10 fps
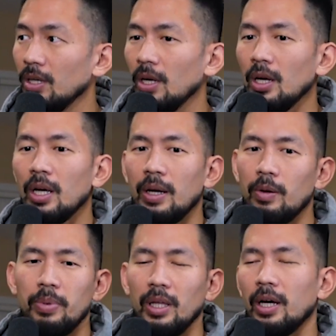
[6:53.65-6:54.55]
It
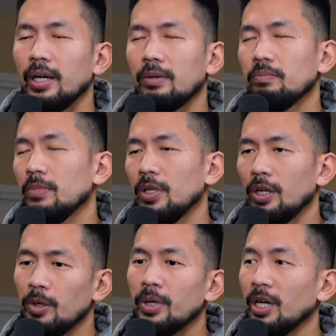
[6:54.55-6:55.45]
would be like,
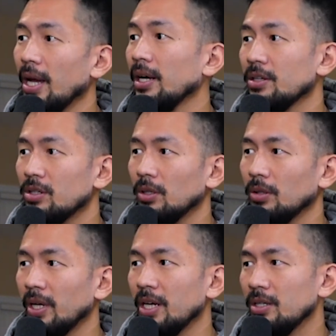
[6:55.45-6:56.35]
you put your hand at a certain
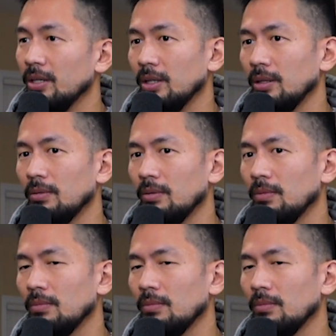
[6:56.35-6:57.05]
location and